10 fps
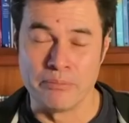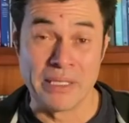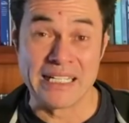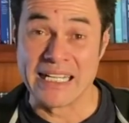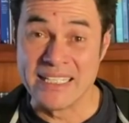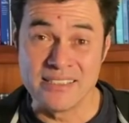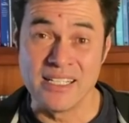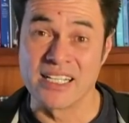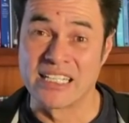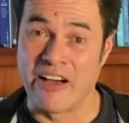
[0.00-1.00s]
But it isn't
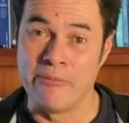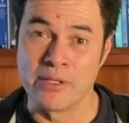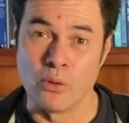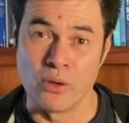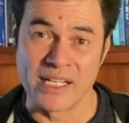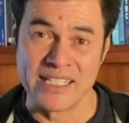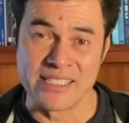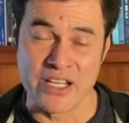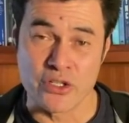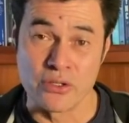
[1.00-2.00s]
a government
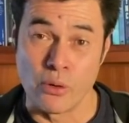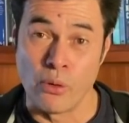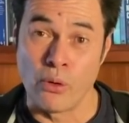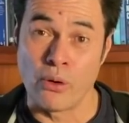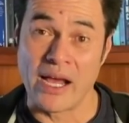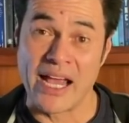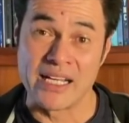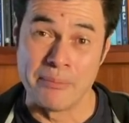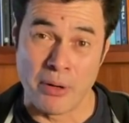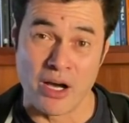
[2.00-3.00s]
organization or an
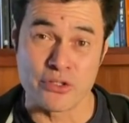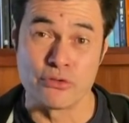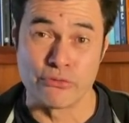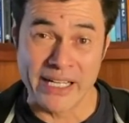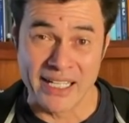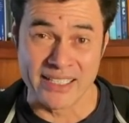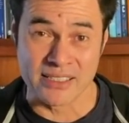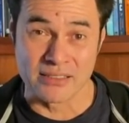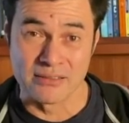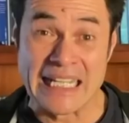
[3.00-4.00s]
impartial
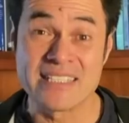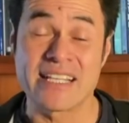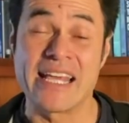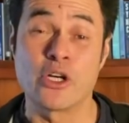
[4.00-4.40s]
regulator. It's a